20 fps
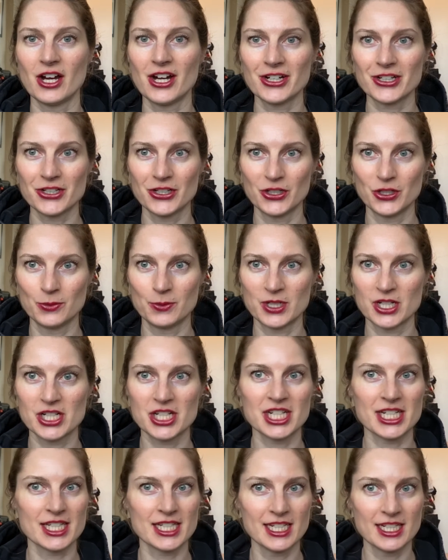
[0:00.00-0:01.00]
October
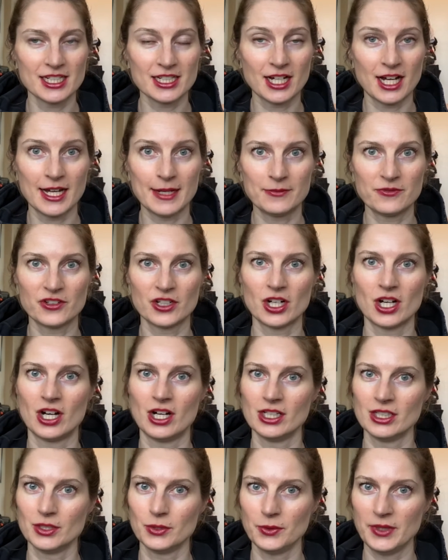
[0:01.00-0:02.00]
just in time for
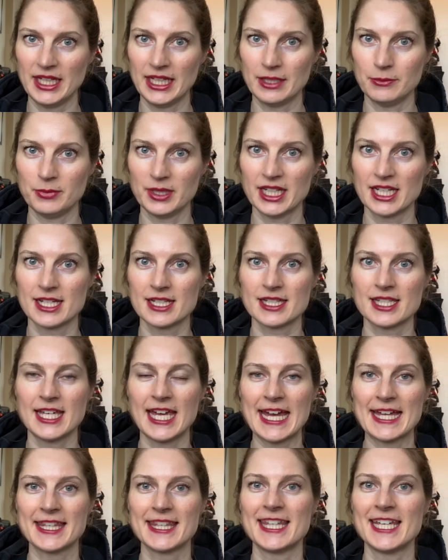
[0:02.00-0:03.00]
Halloween because
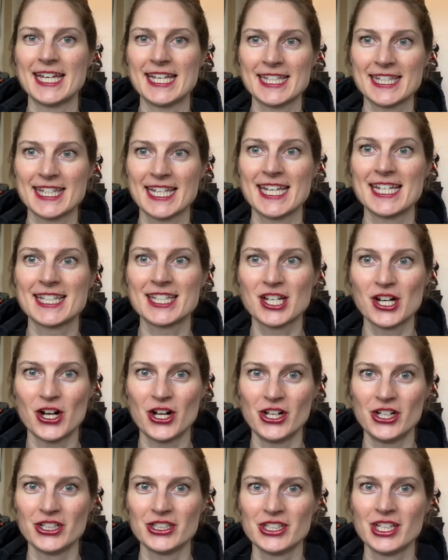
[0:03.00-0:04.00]
get this, it's
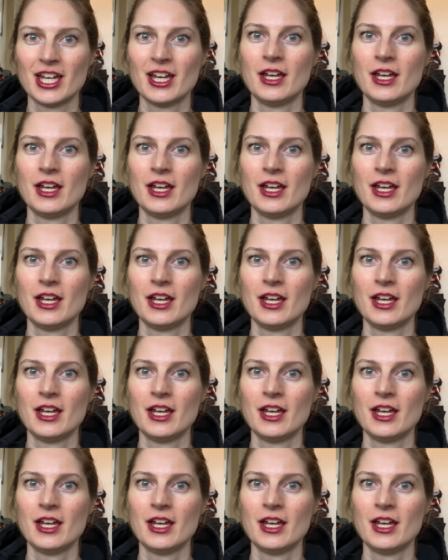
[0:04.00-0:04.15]
called